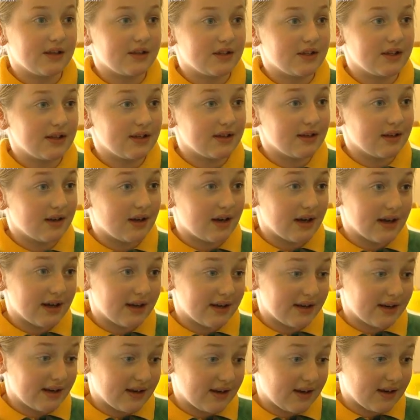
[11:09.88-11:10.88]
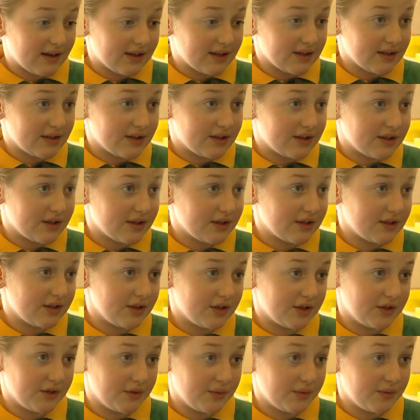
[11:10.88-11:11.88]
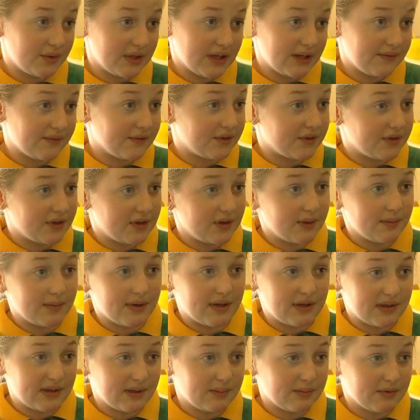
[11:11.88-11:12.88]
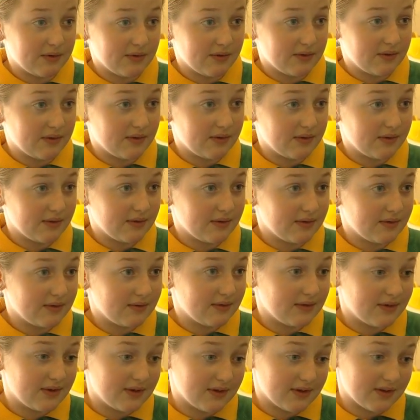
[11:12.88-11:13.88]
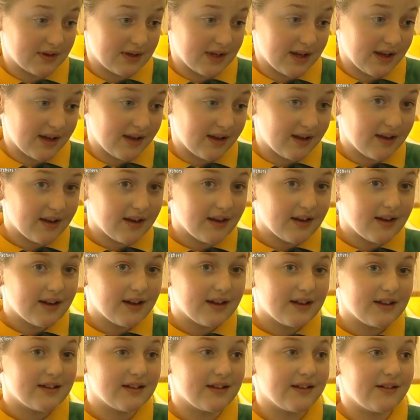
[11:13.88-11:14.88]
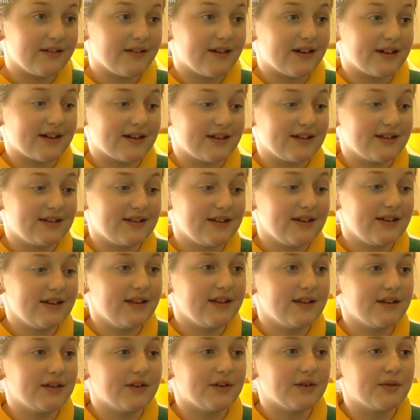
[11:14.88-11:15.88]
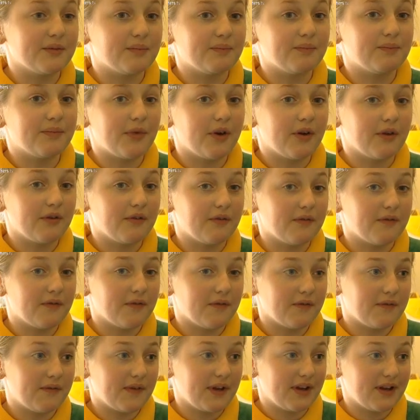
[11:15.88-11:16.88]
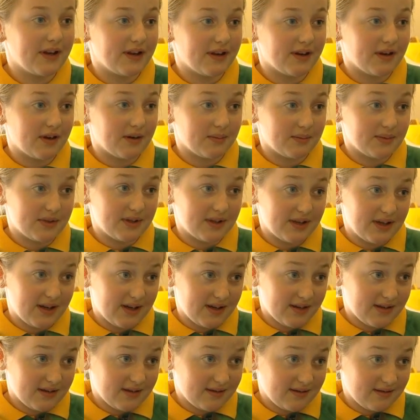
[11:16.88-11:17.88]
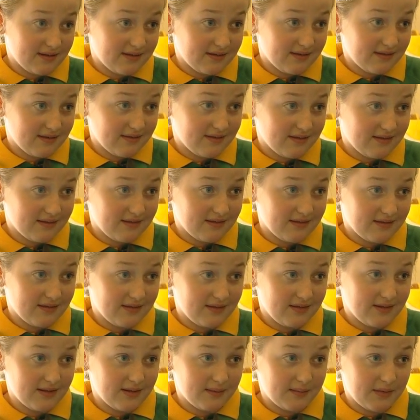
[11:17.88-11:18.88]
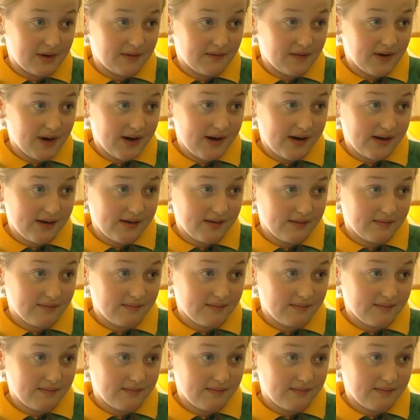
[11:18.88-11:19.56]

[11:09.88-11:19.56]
that she's lying and you never took the bouncy ball? Okay. So I can see that you're both feeling upset. Am I right?